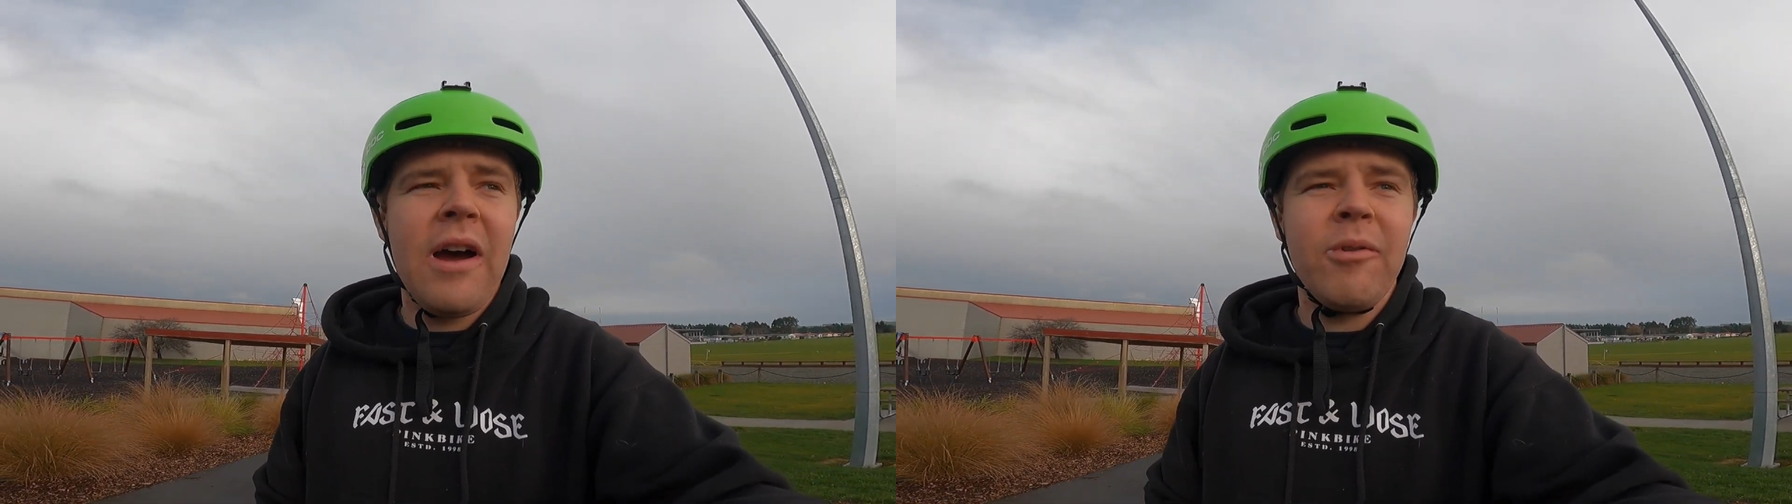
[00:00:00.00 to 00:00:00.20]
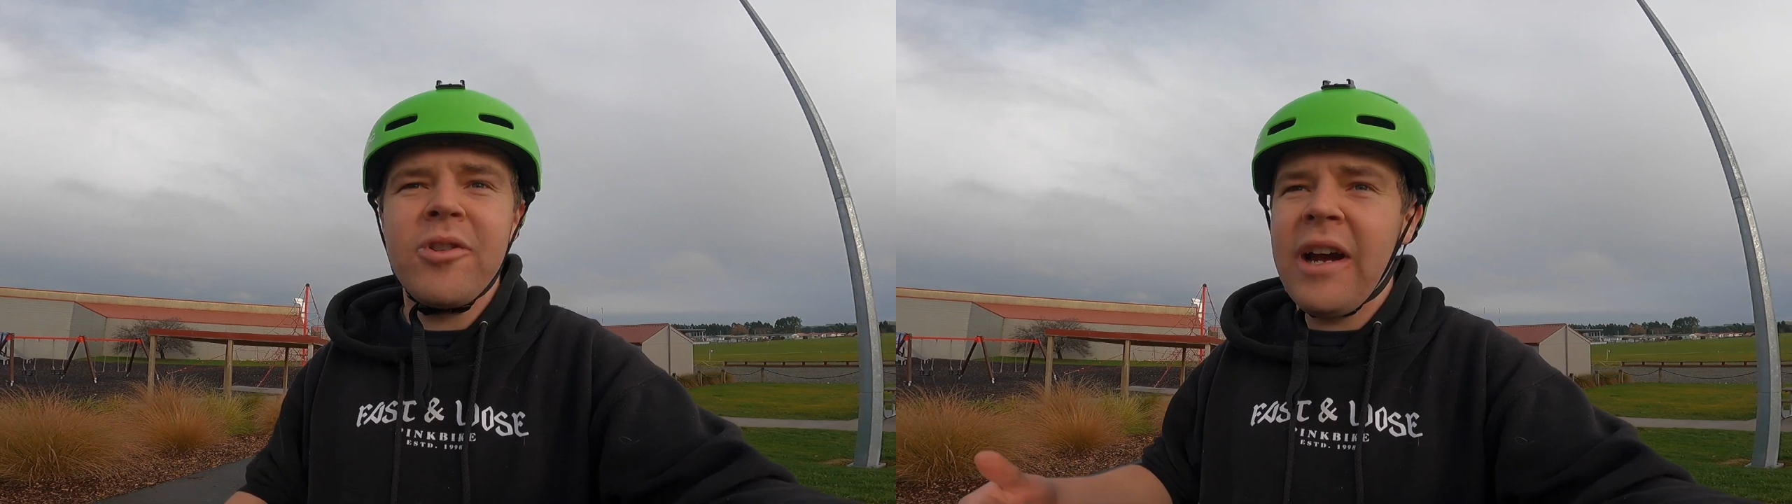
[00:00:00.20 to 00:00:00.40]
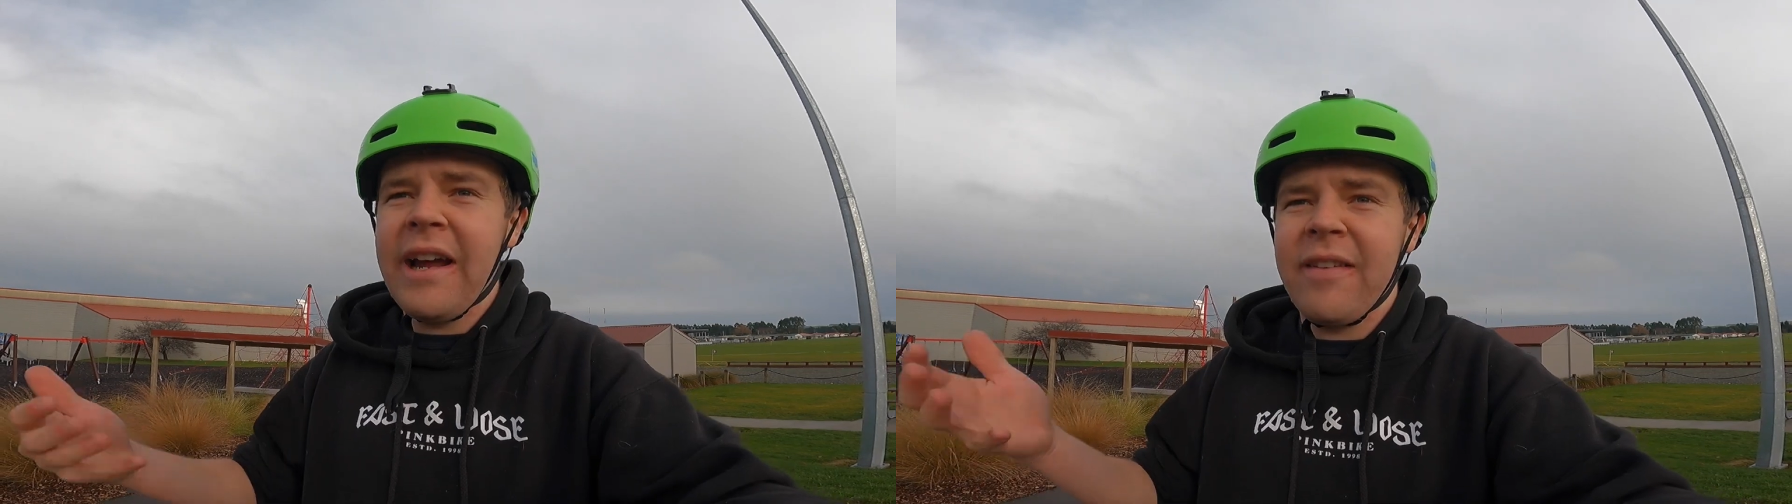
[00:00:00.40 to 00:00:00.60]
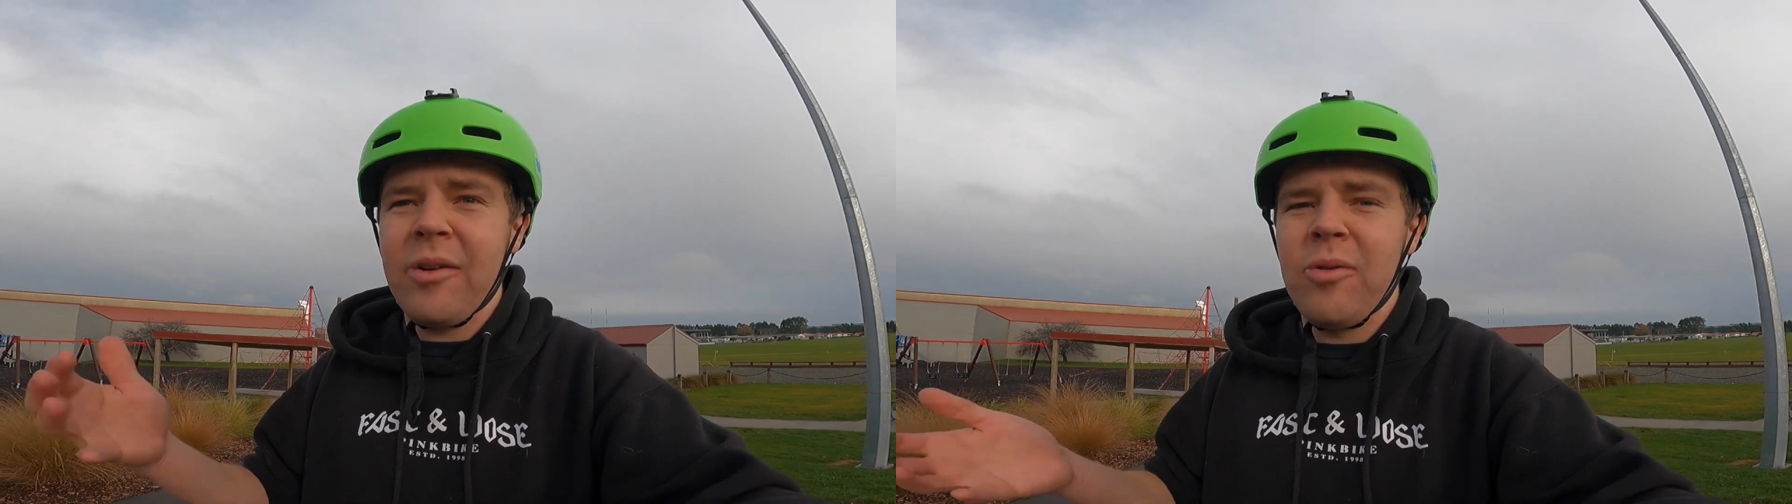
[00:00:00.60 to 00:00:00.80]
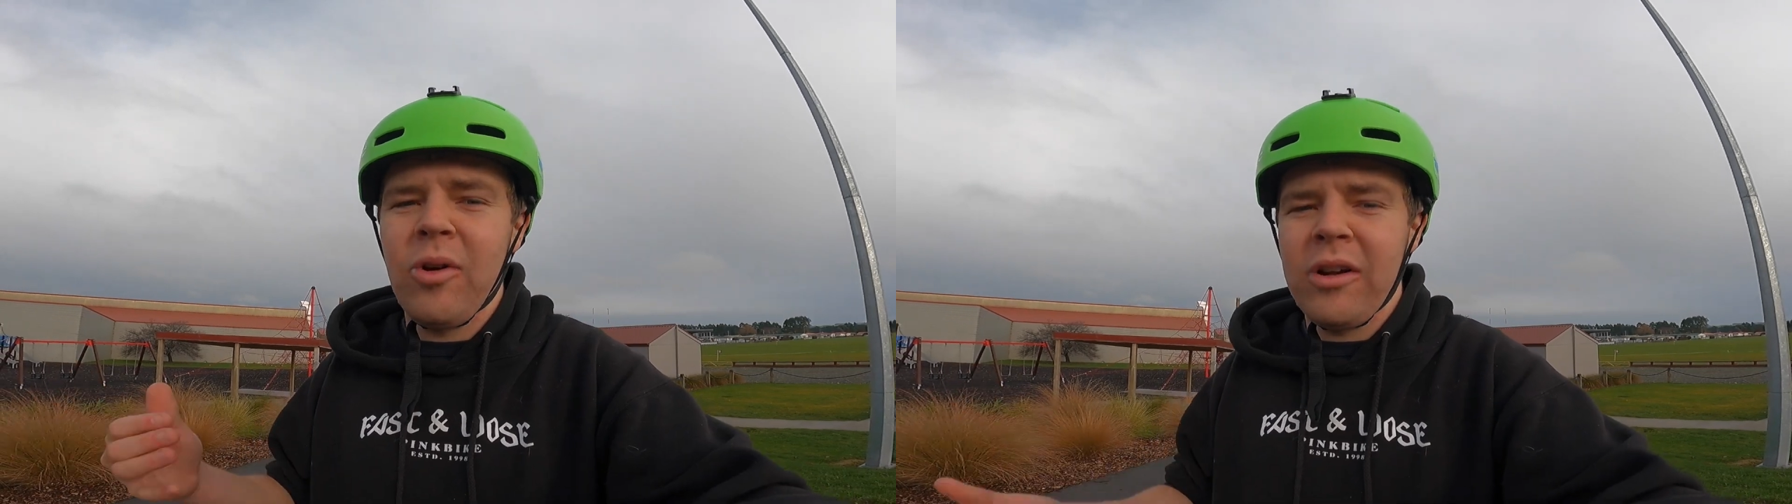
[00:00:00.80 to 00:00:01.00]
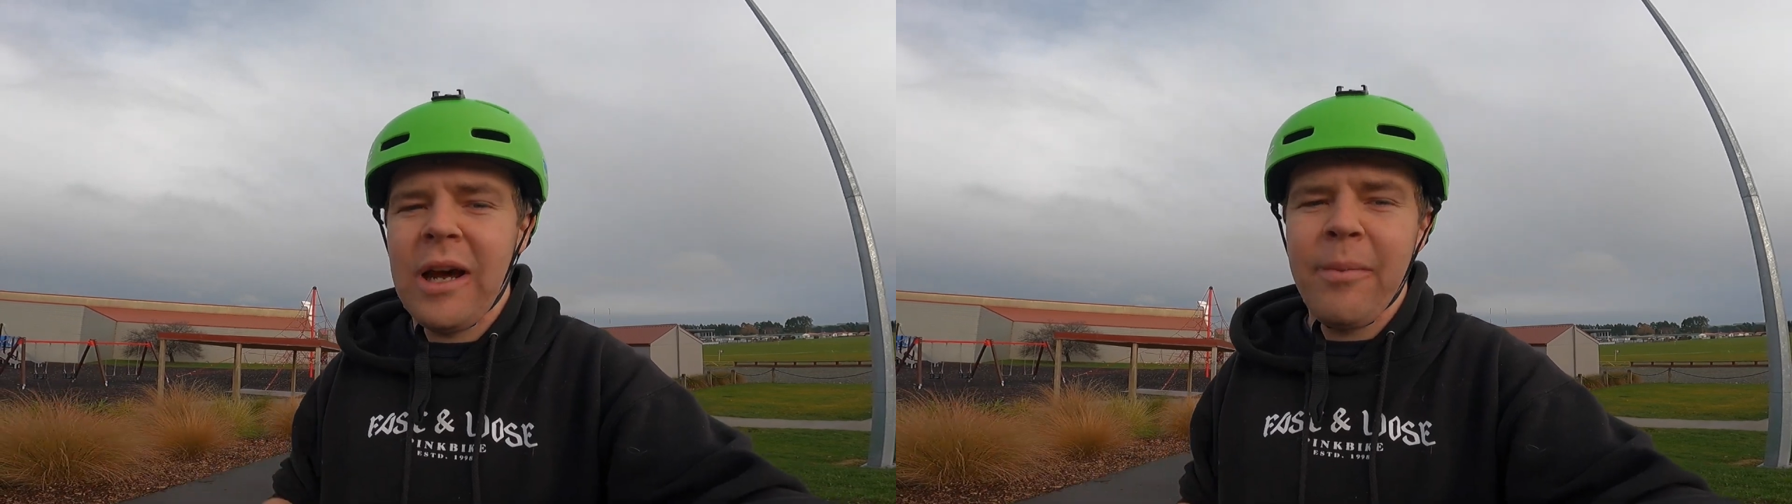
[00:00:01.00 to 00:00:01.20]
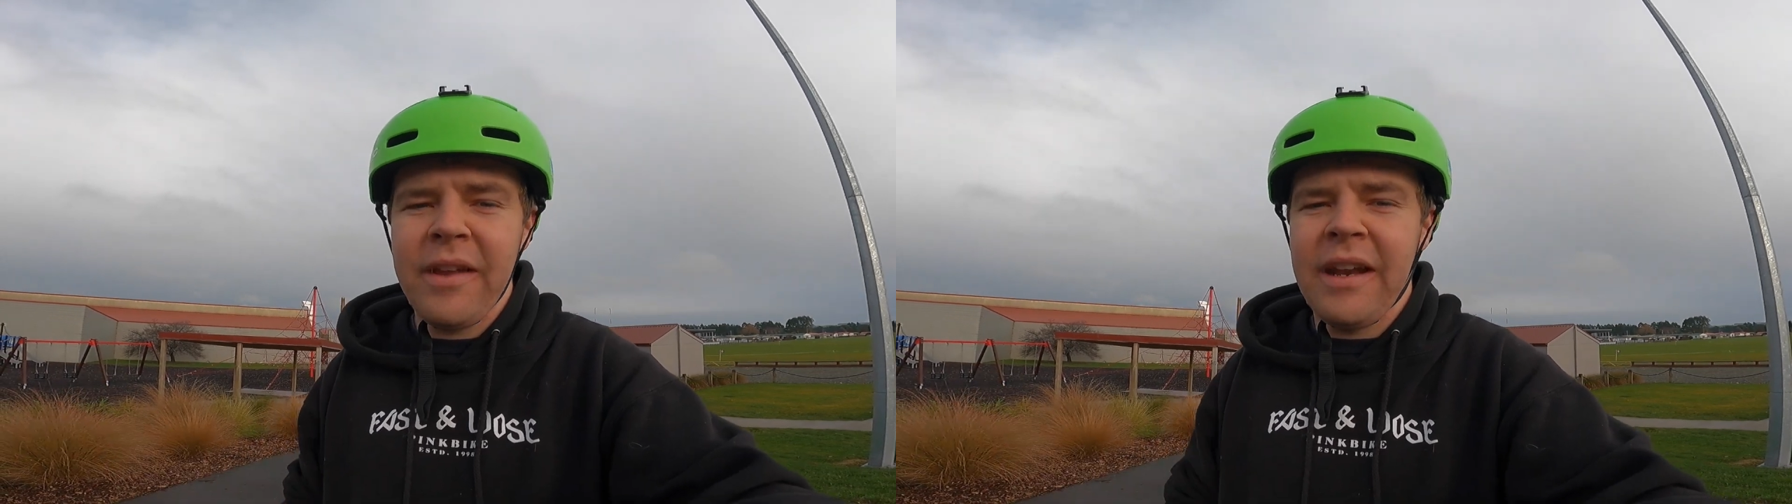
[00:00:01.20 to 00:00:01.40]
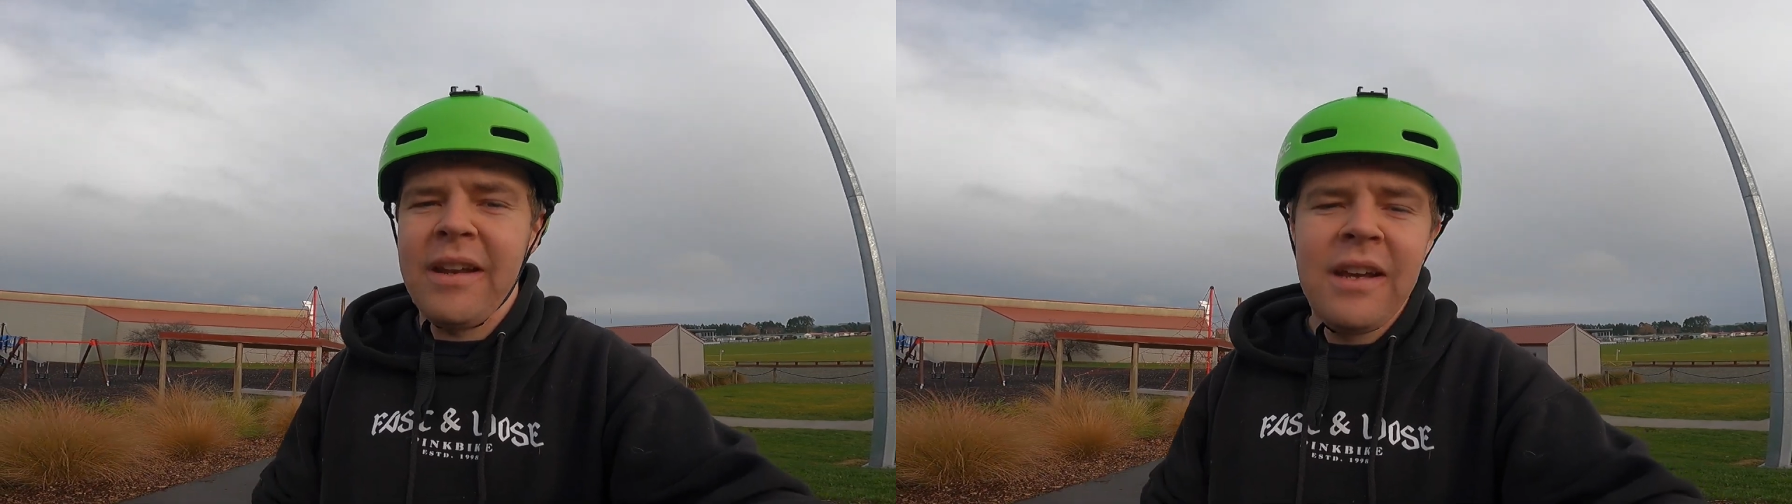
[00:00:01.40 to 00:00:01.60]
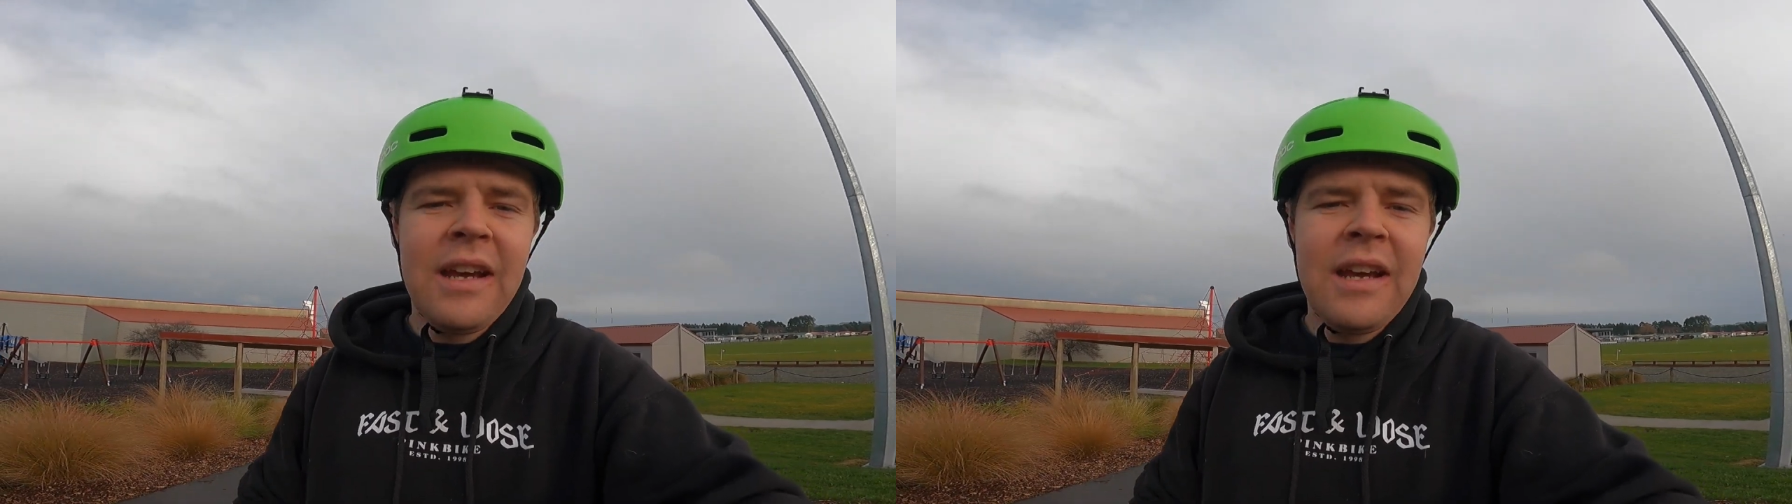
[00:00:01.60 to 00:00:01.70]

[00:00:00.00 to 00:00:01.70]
We'll try and get some cool clips, and